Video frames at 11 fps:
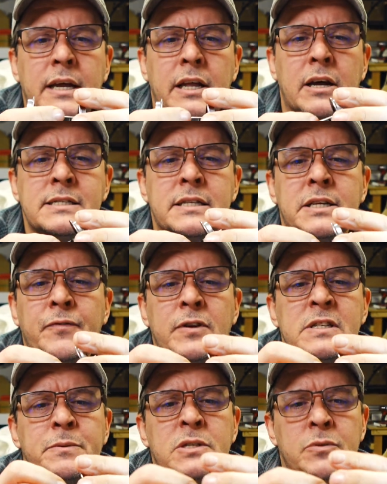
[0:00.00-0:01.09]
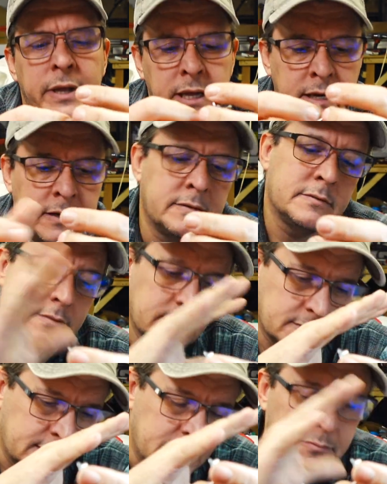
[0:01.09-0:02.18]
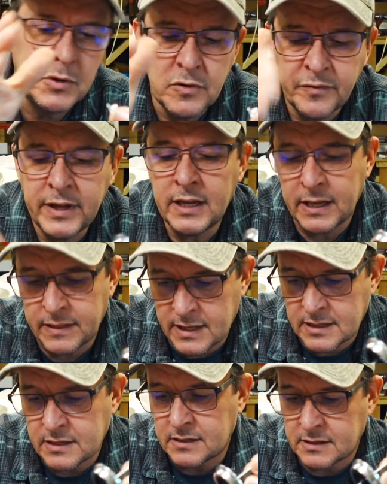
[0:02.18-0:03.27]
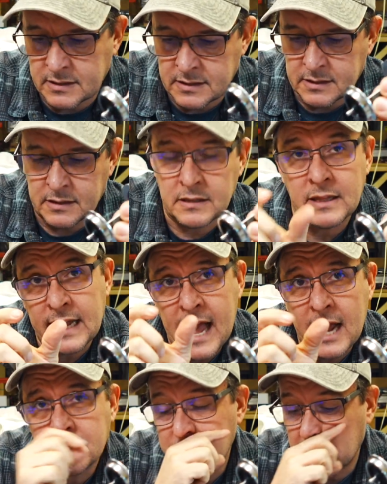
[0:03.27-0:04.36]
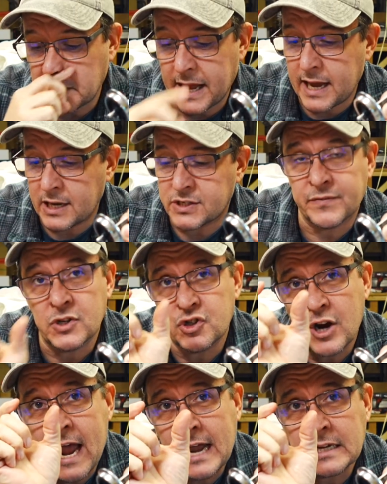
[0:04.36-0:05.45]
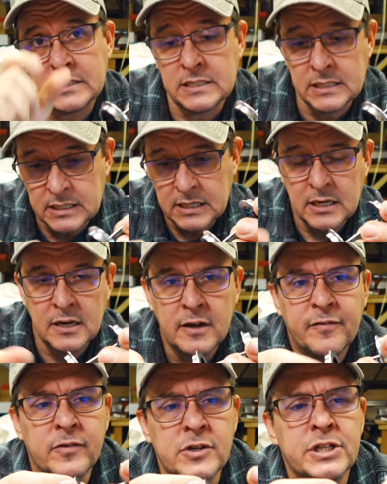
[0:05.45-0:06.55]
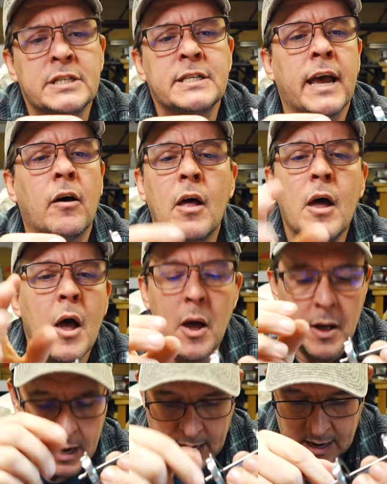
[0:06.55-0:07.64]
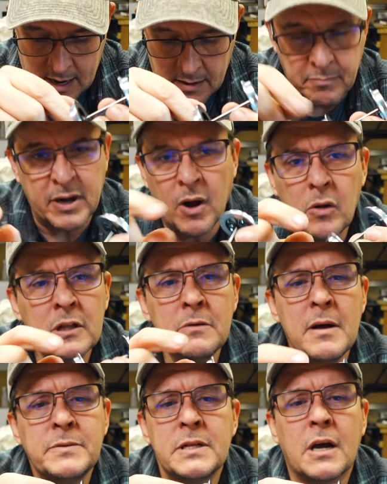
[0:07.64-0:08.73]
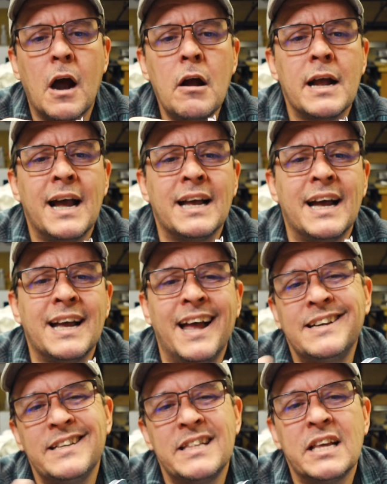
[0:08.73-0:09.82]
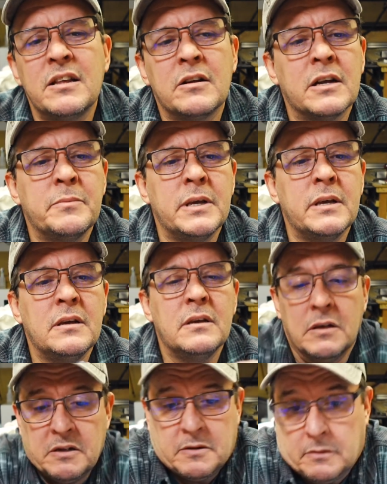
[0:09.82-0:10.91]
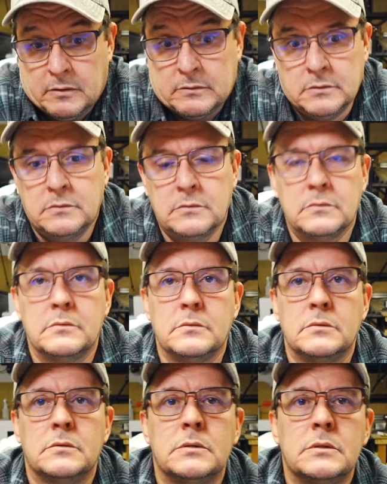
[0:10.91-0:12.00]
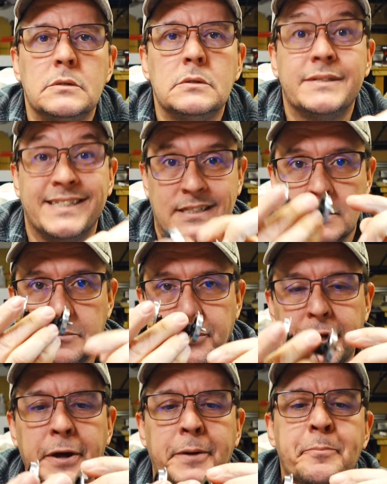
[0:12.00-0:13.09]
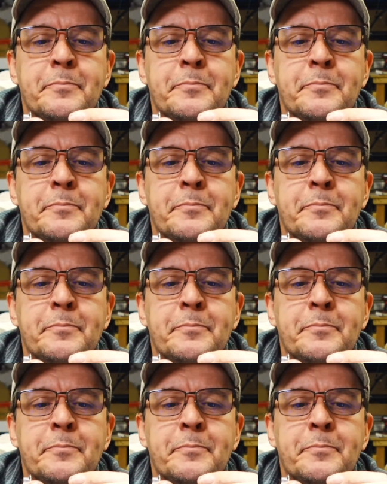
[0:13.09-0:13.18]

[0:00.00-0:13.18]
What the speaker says: You know, it's the difference between in the movie and then the actual gauge of the tracks for G-scale. But holding them up to the car, I actually think they're going to be pretty good.